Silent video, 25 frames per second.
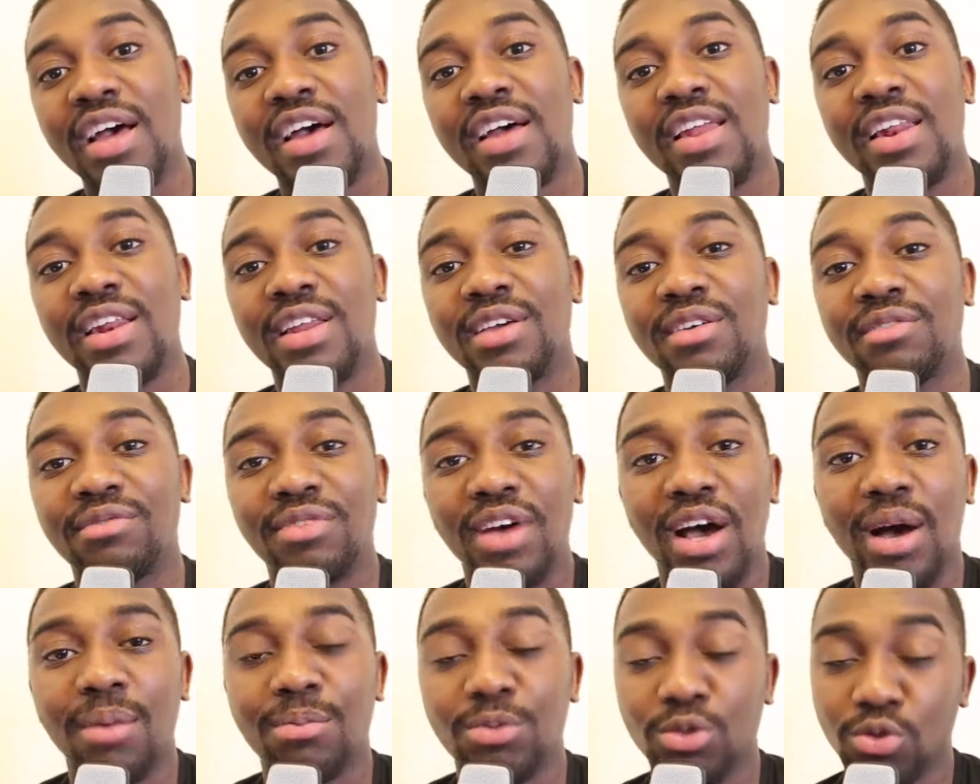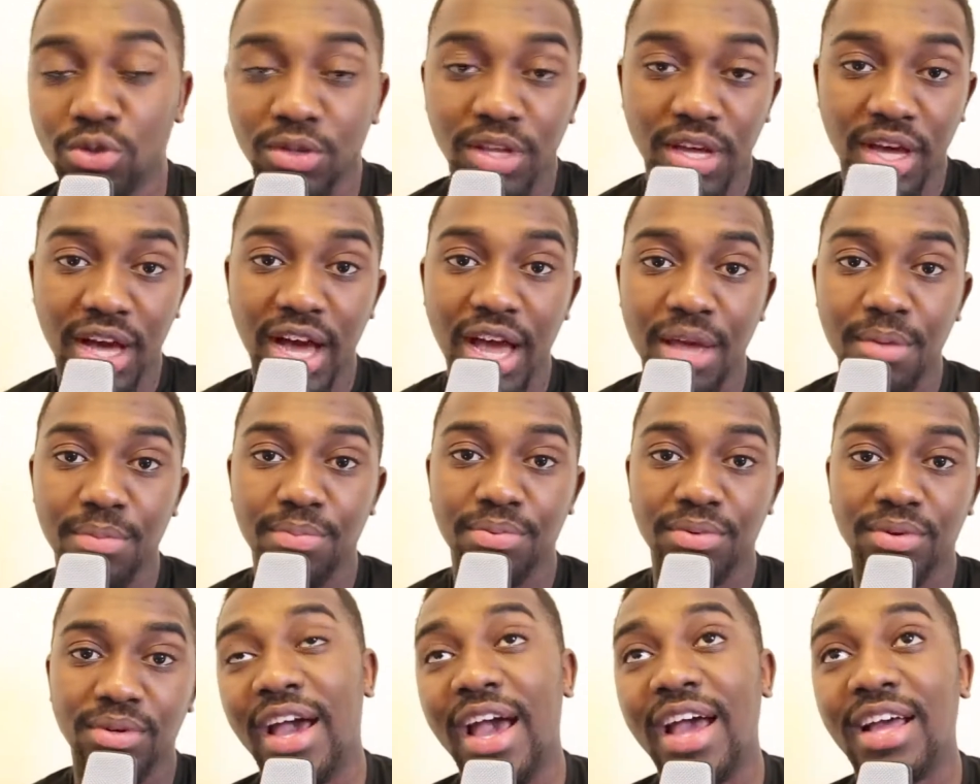live up to the hype
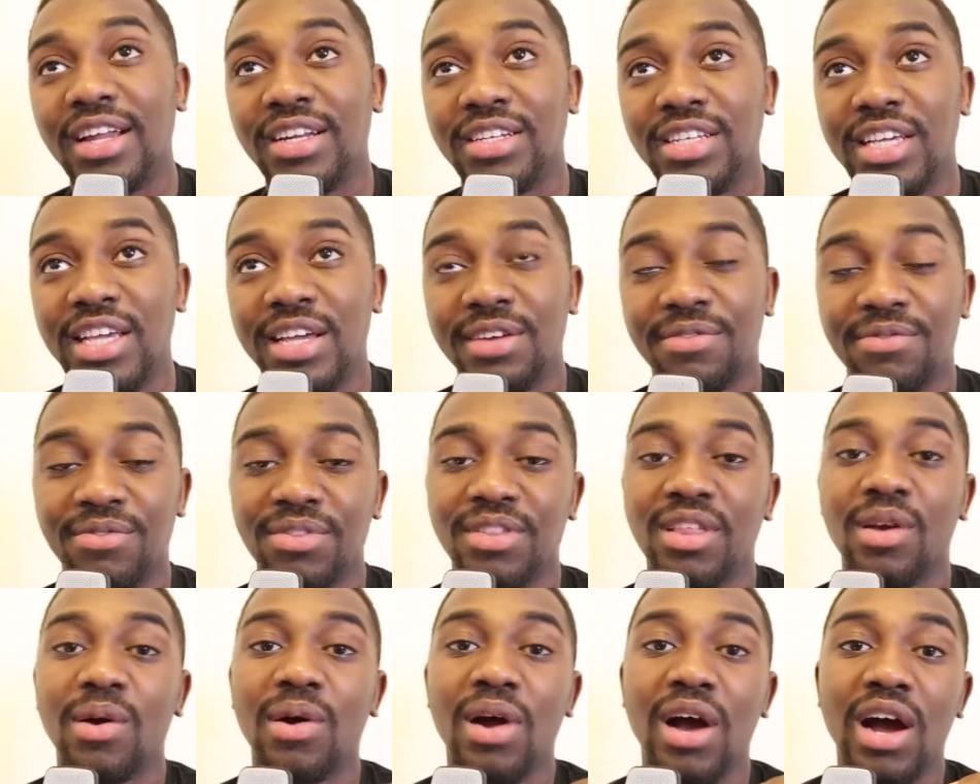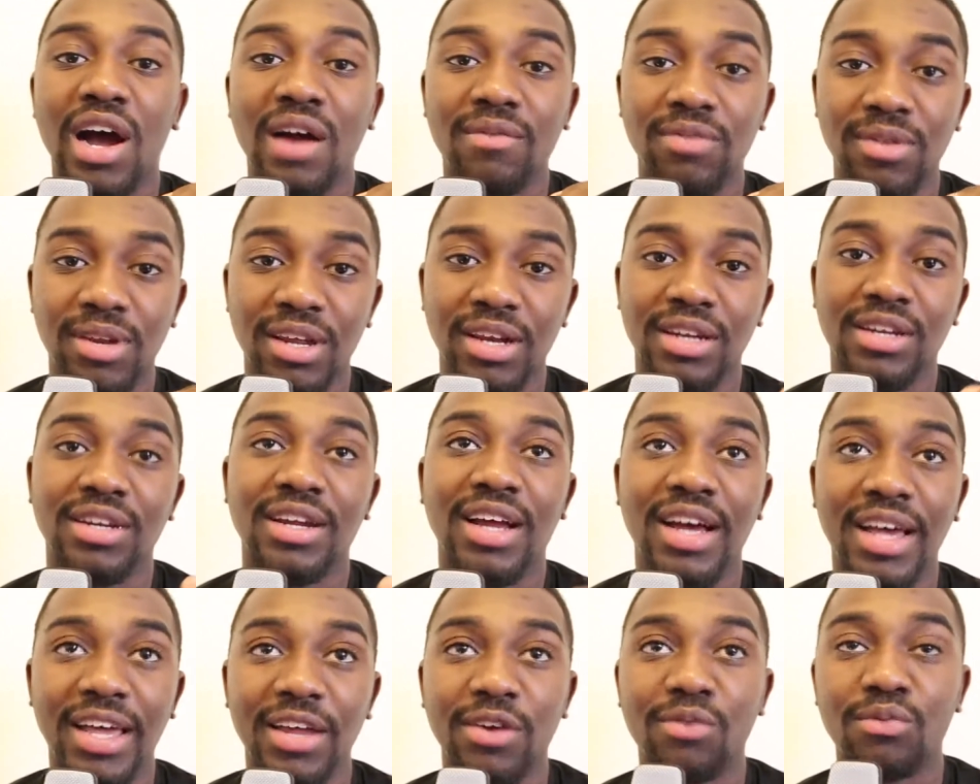and if the
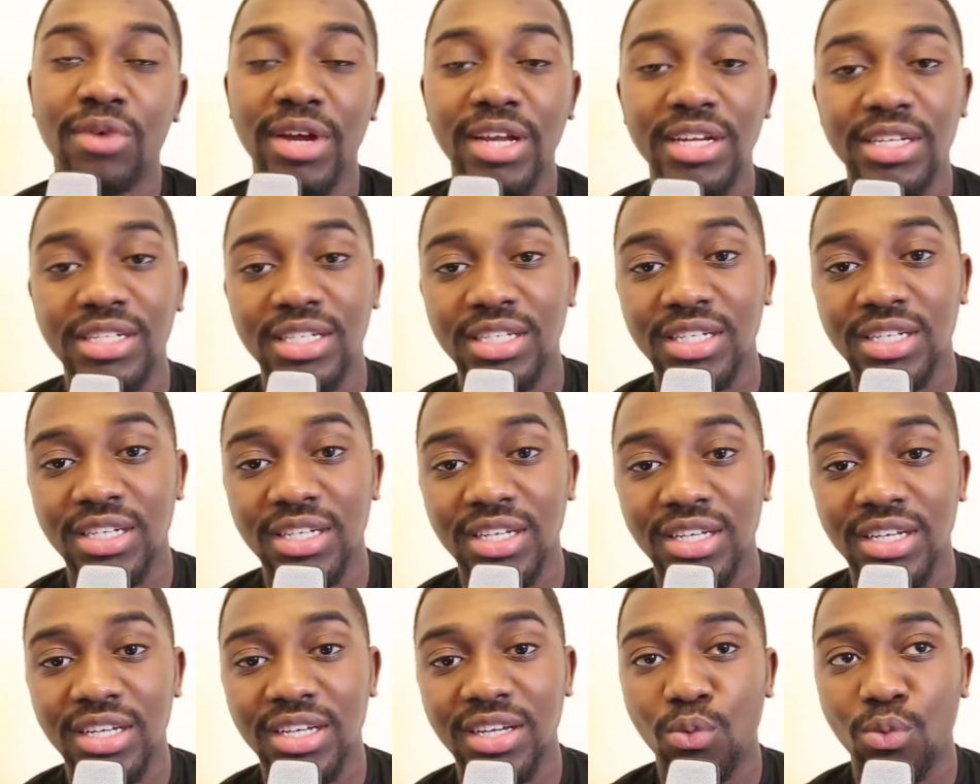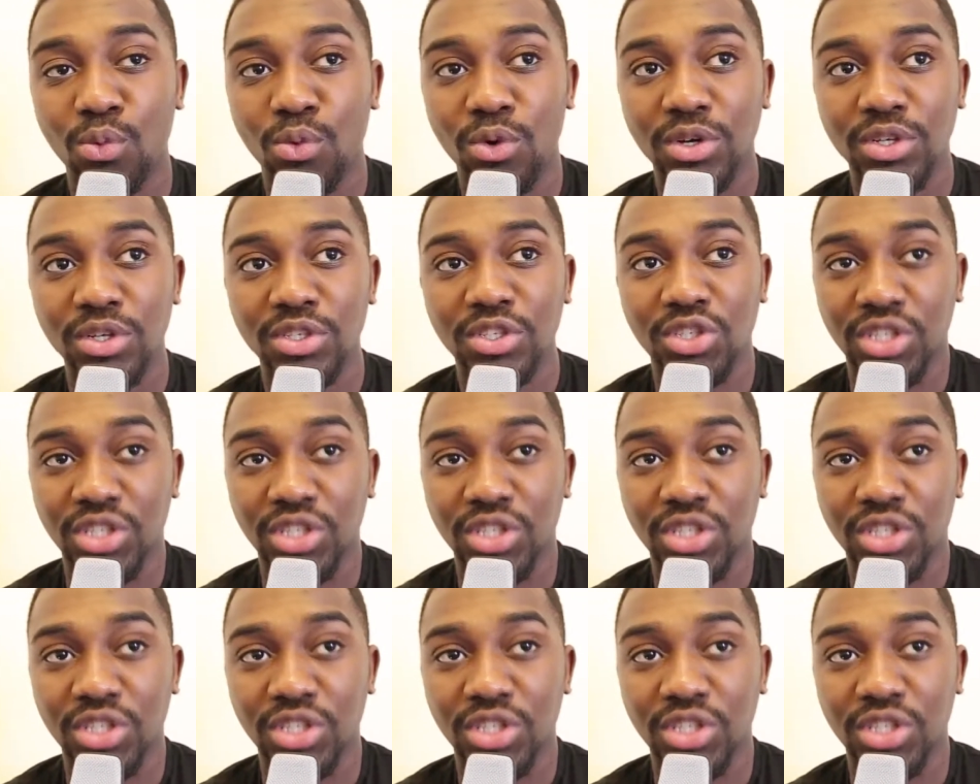109 rating was